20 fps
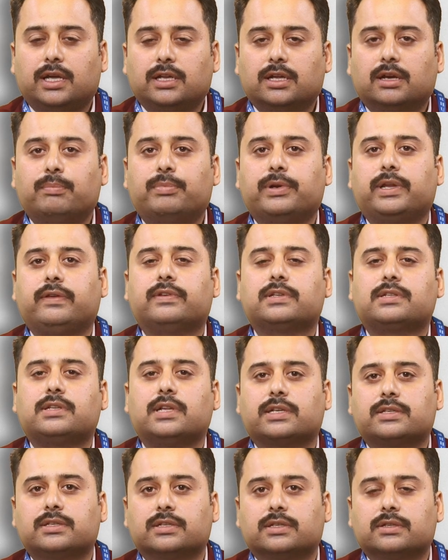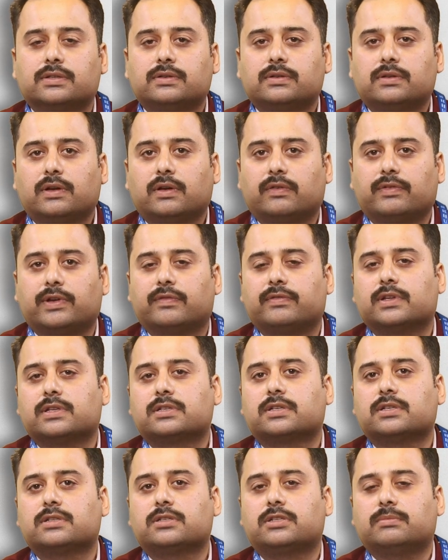In our previous lecture, we have
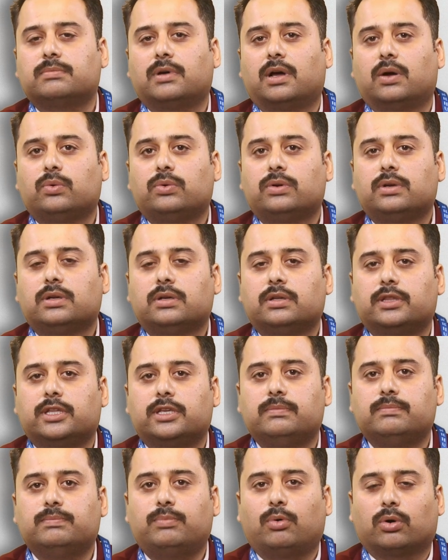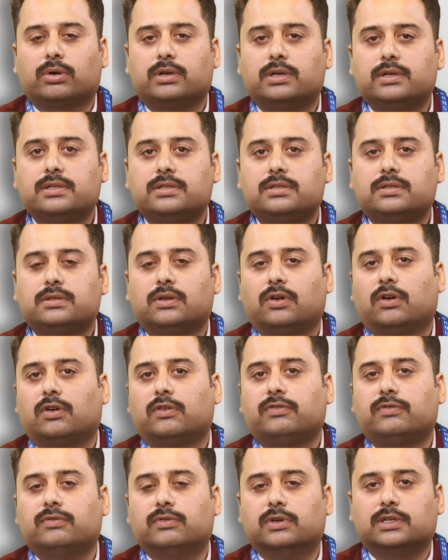discussed about the importance
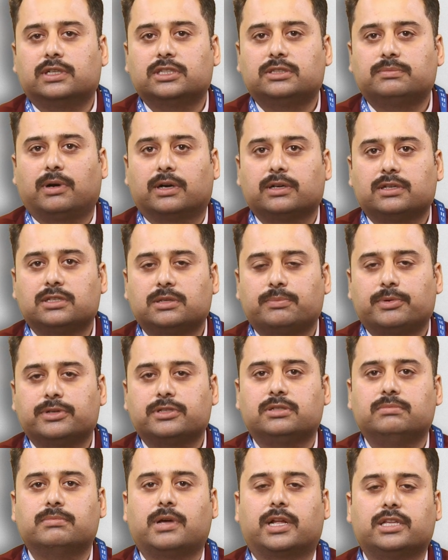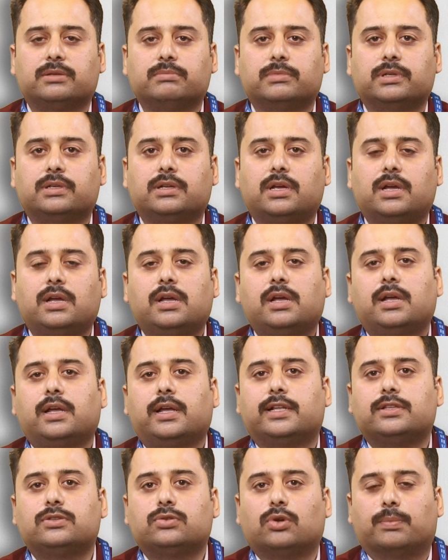of workers' participation management,
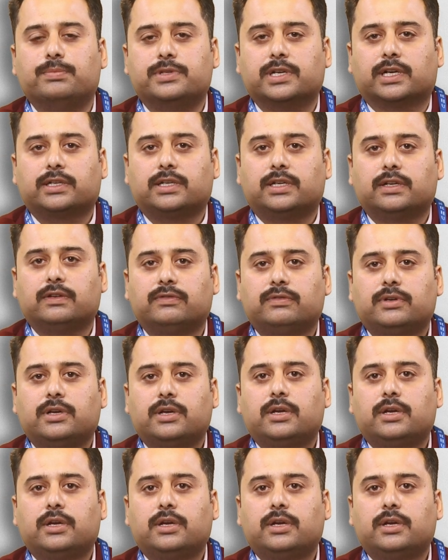its objective,